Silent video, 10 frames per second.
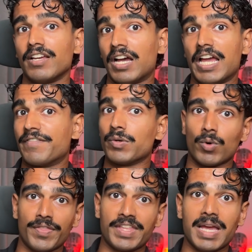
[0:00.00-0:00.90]
If you
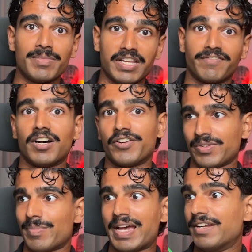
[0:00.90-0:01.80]
want the MD files
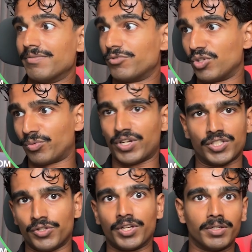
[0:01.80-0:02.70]
that made it super
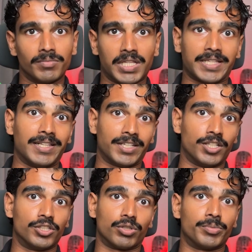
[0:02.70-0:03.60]
easy, you can click the link in the
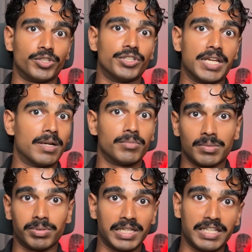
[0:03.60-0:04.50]
description to get them
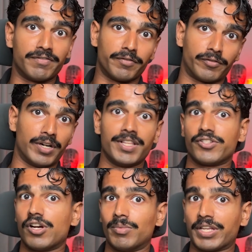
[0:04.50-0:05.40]
completely for free. There's
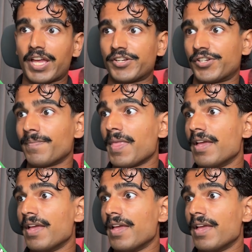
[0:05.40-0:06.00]
no obligation.